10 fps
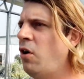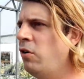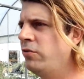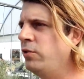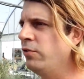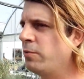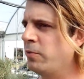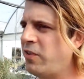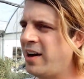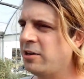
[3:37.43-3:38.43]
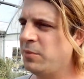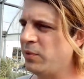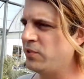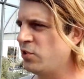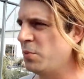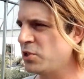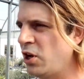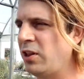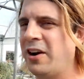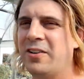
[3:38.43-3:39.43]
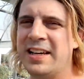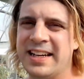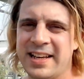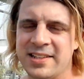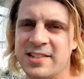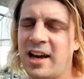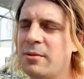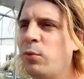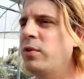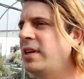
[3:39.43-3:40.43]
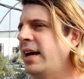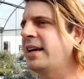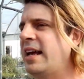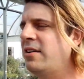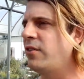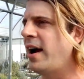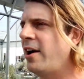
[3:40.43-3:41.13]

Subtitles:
All of you have provided me with so much clarity and insight, more than I can ever